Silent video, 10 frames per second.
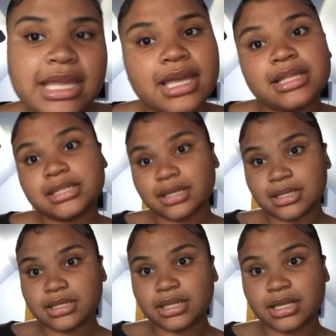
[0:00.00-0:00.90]
get into
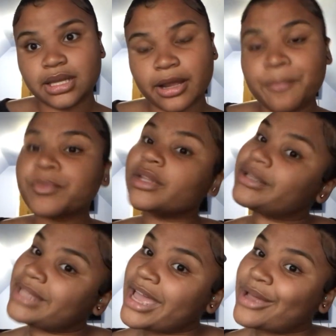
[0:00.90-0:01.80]
this look
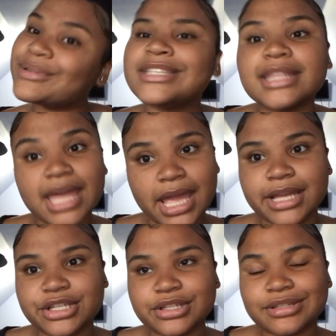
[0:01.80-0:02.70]
now to the
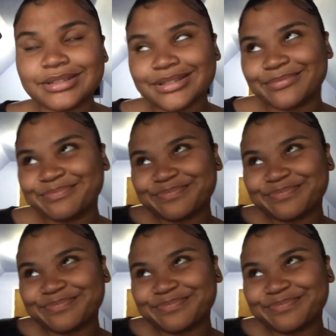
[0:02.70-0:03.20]
edges.